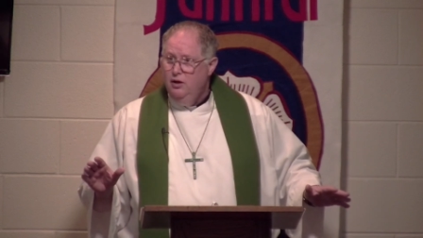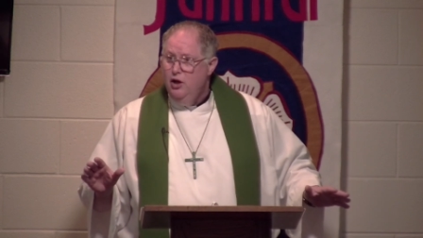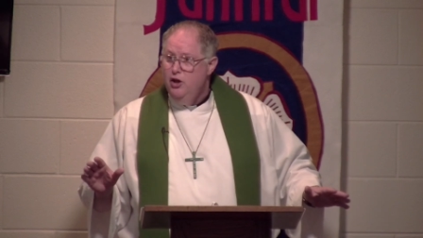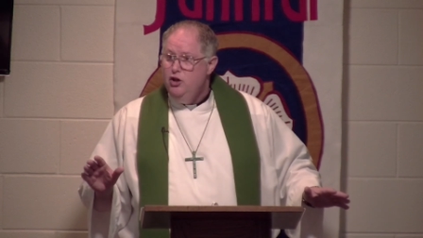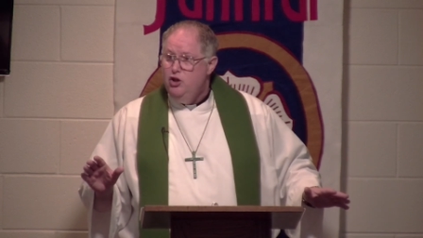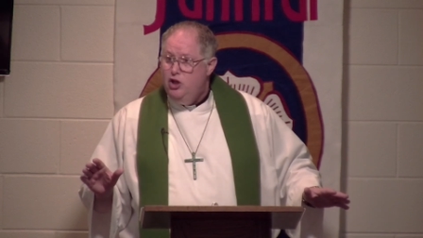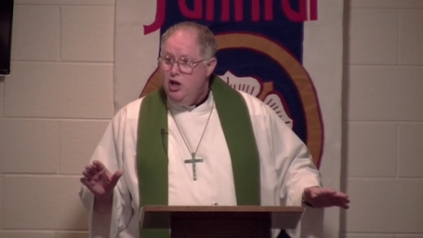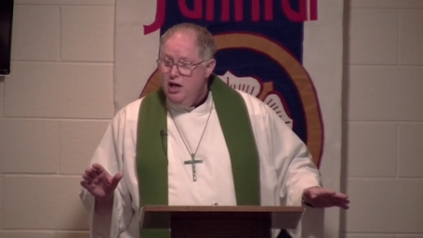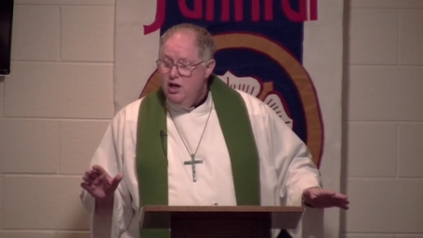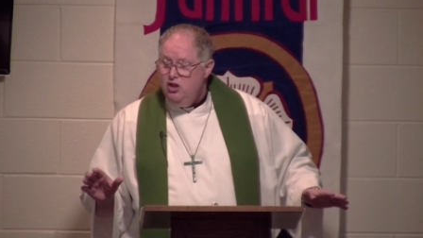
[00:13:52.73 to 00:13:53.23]

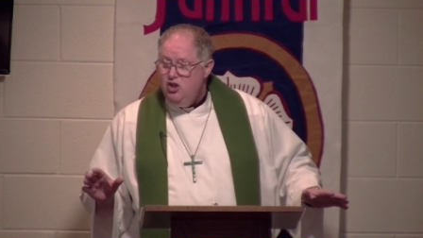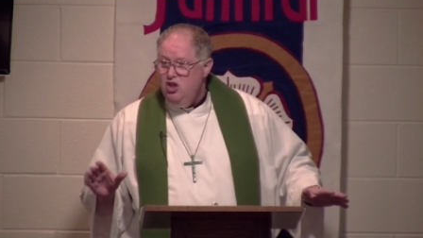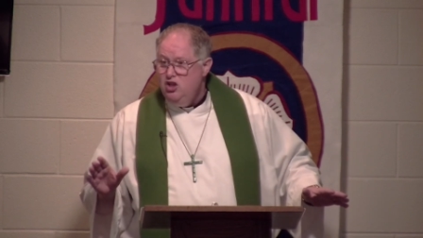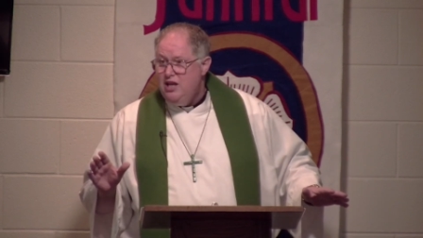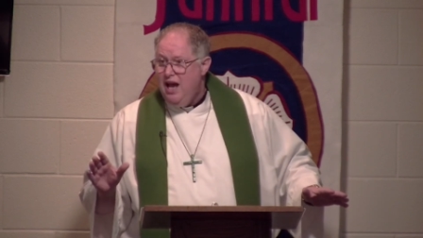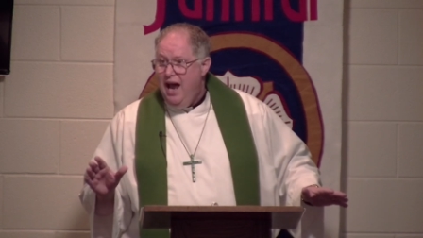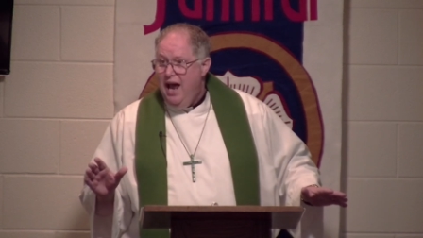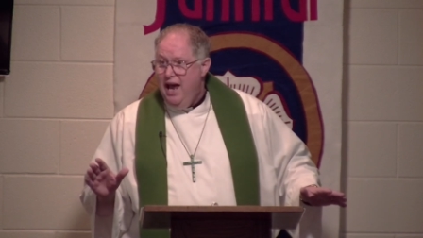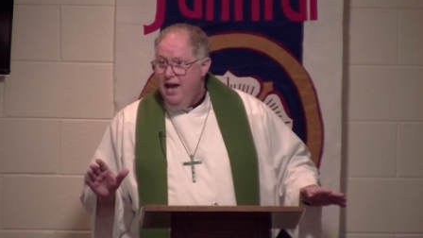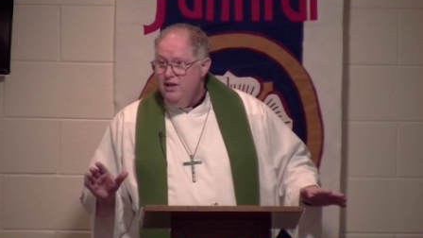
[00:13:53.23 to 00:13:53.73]
Jesus
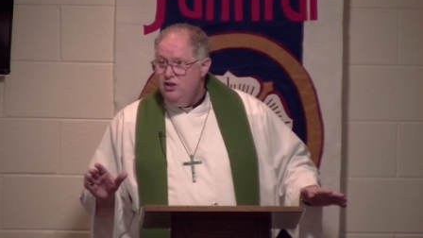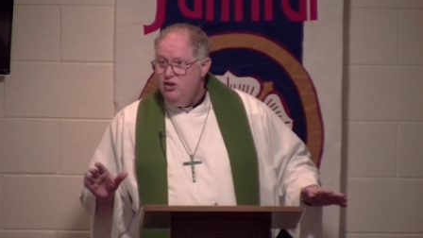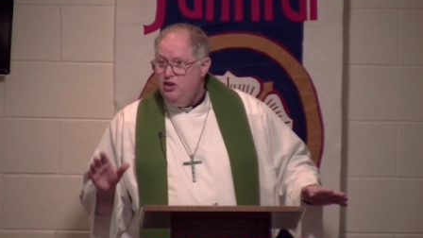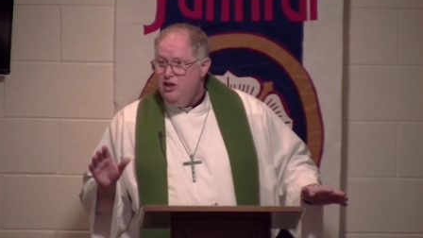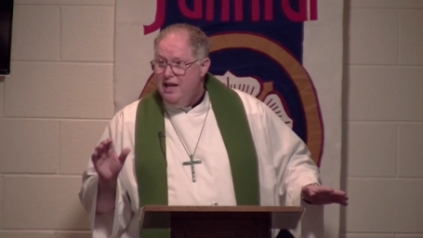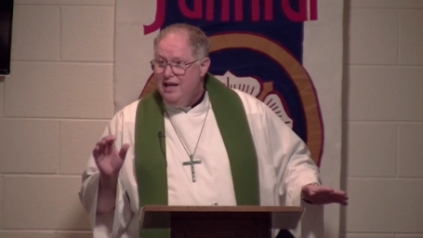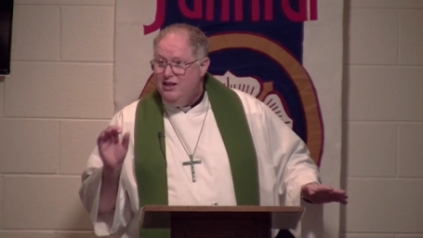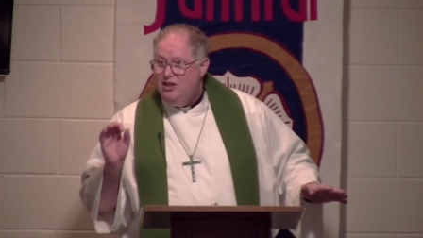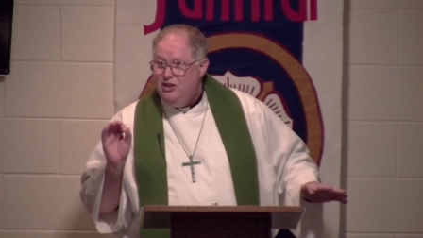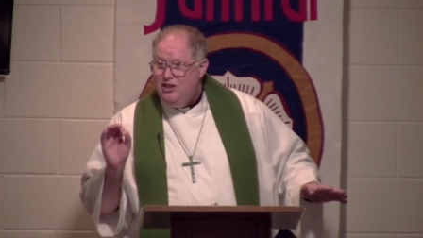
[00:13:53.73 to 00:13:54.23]
has the
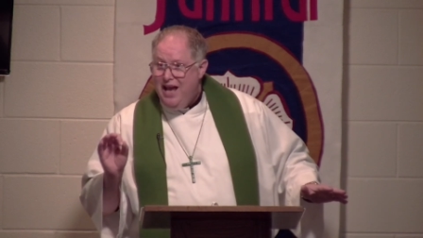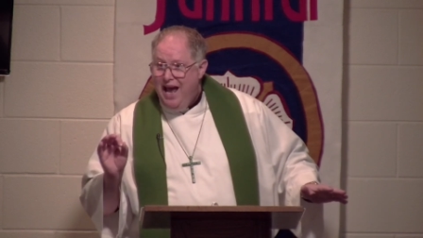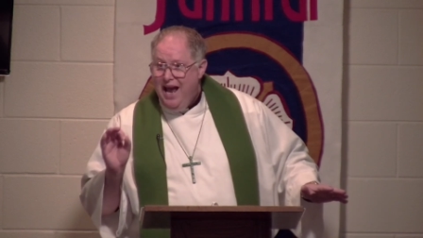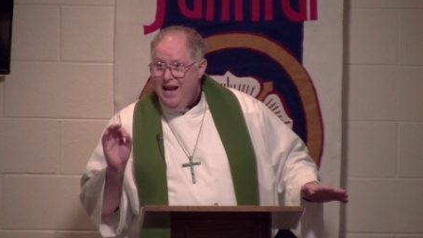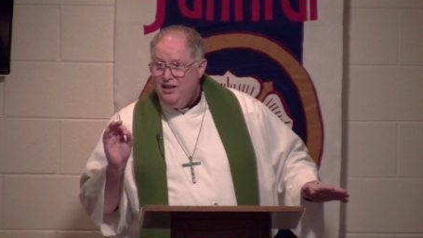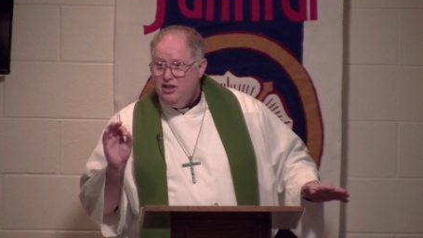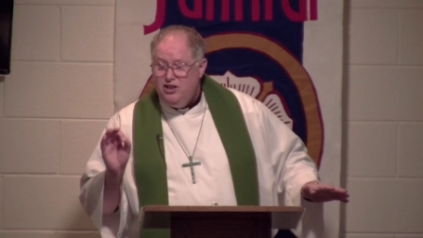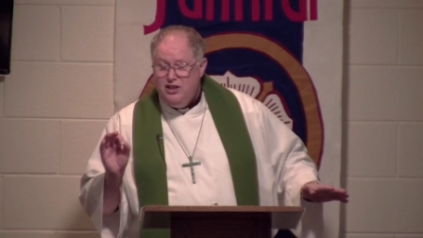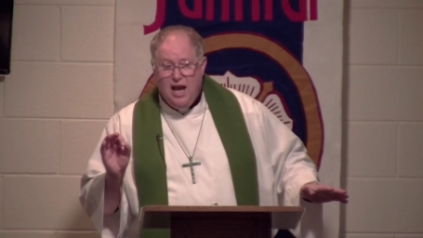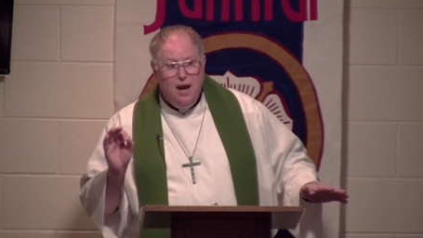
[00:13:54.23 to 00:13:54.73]

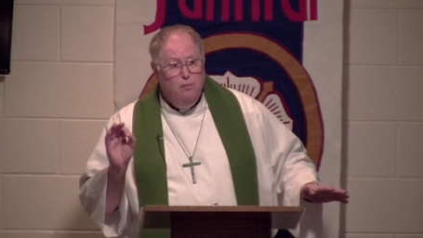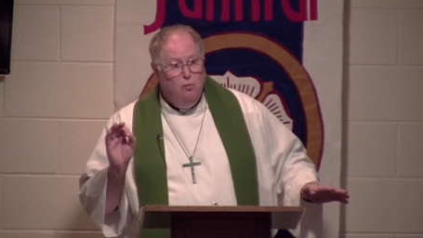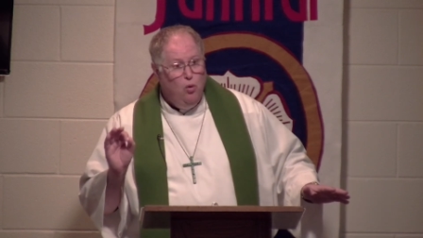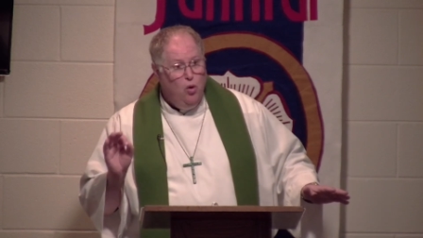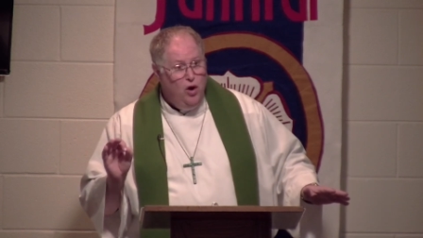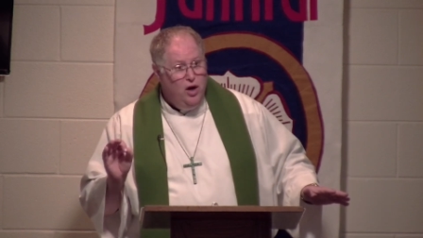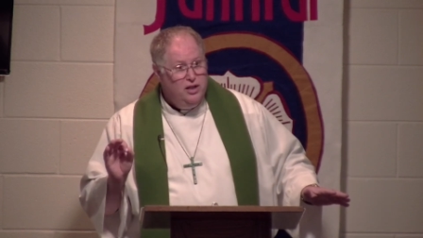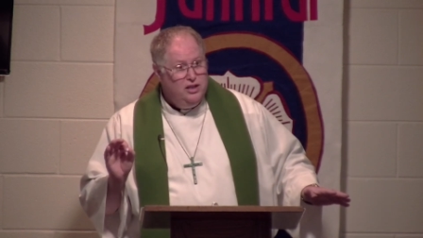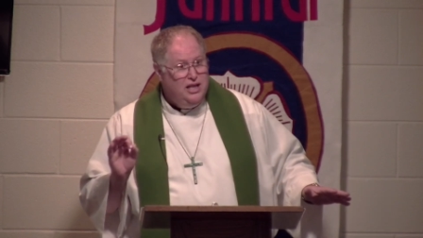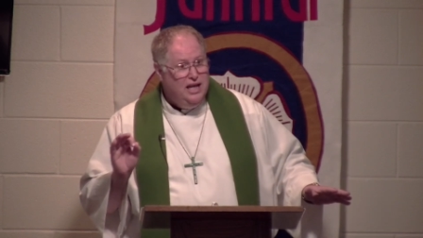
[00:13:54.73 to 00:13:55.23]
exact same
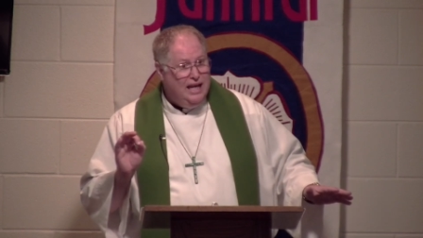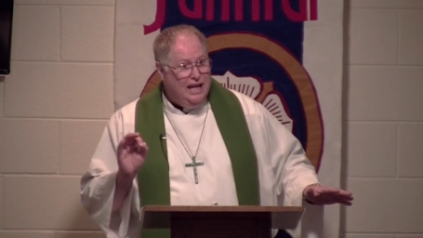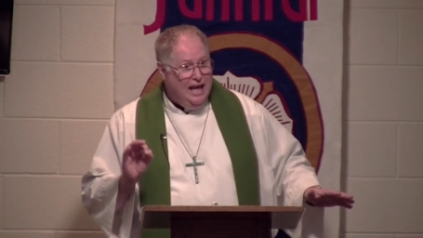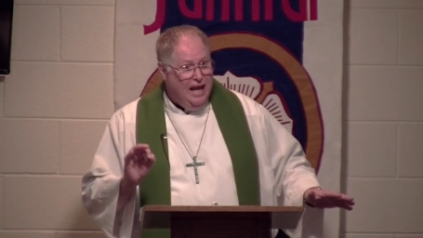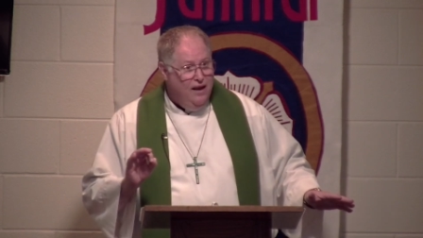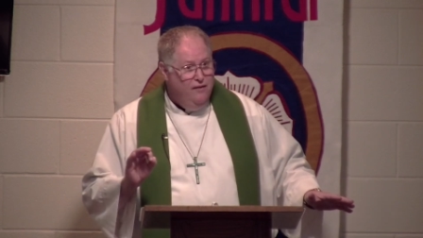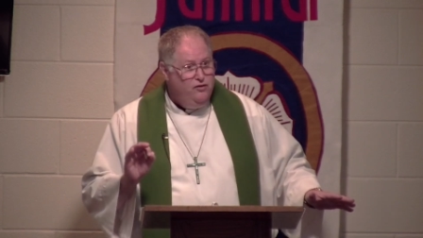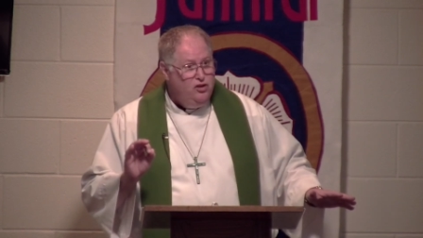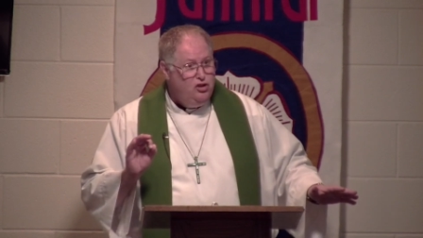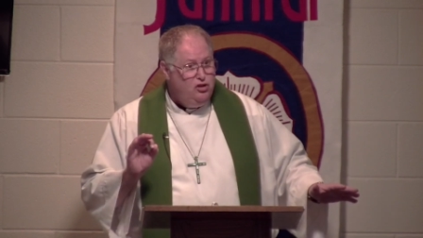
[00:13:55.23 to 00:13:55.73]
words he
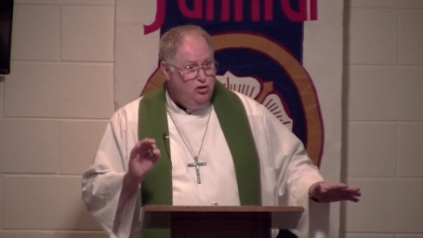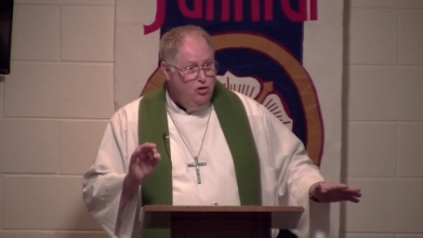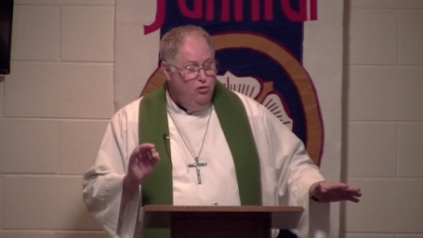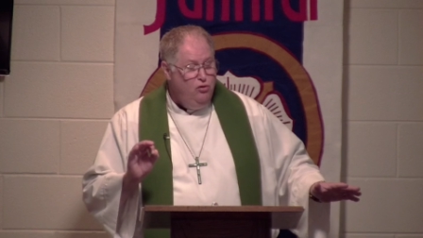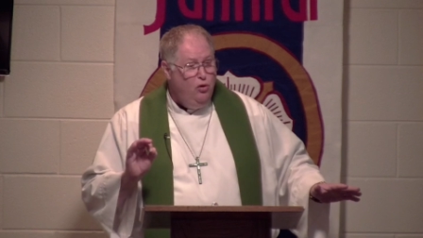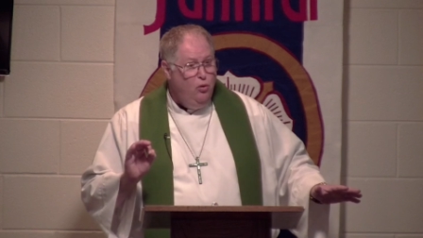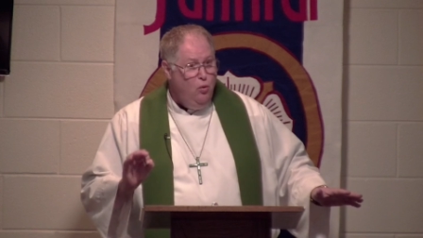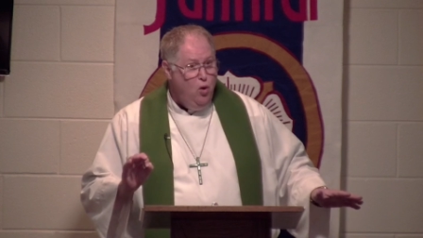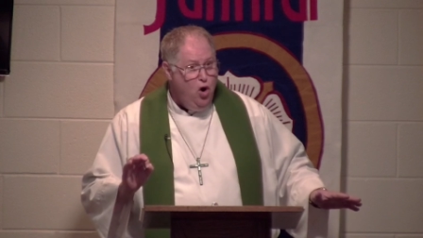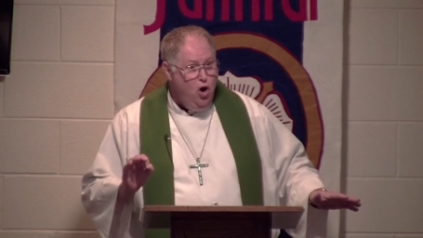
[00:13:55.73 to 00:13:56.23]
gives to the
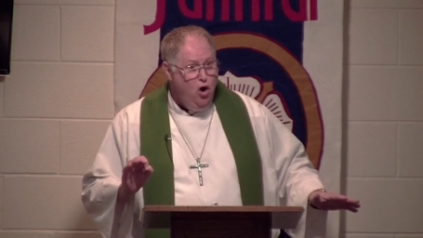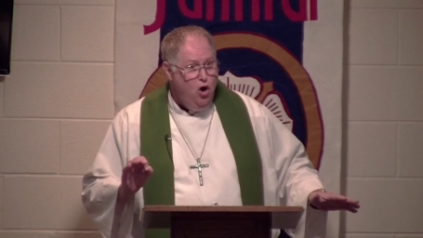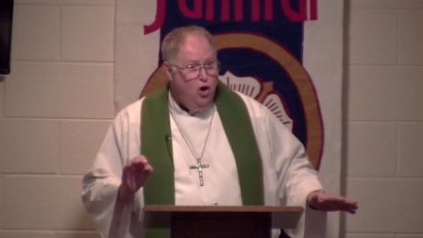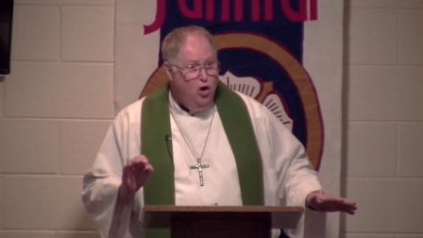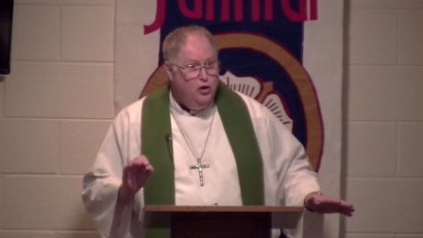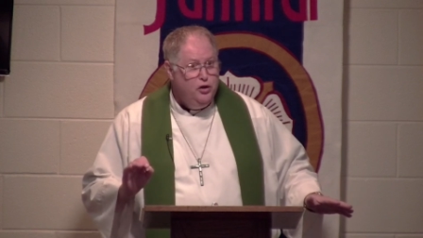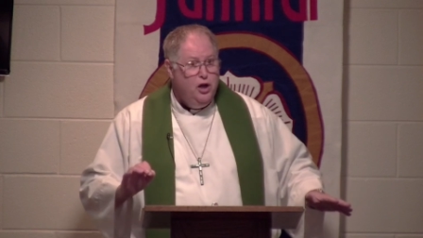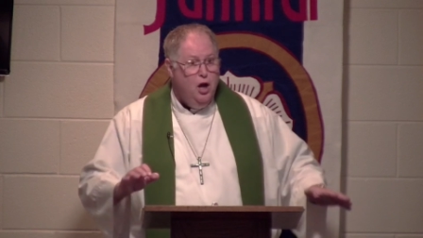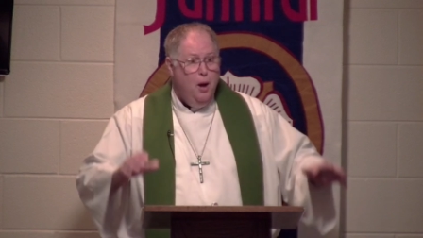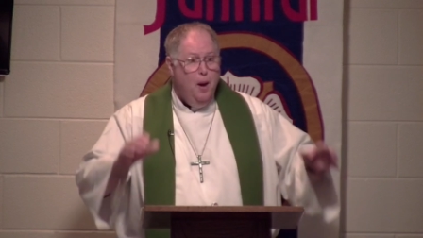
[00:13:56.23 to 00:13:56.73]

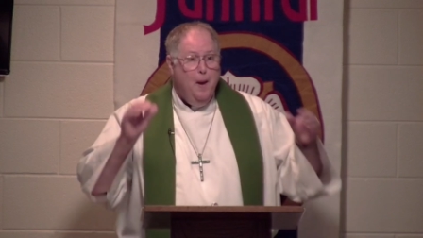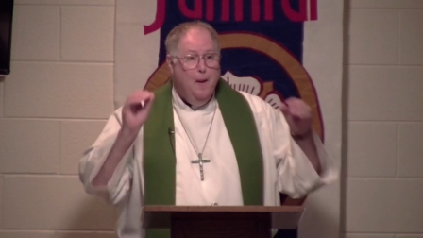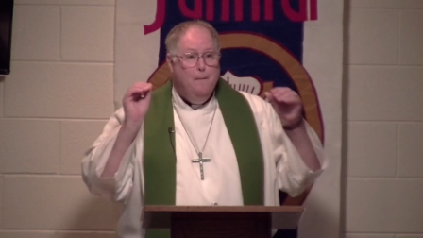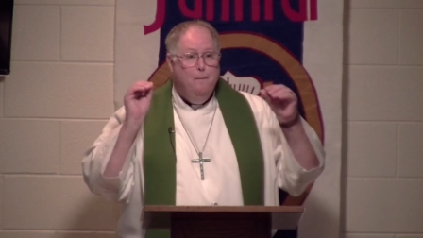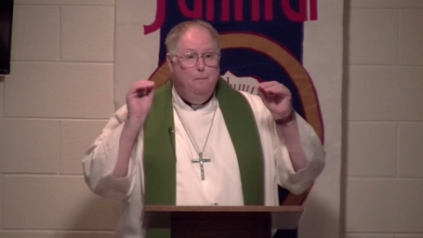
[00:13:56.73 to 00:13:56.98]
world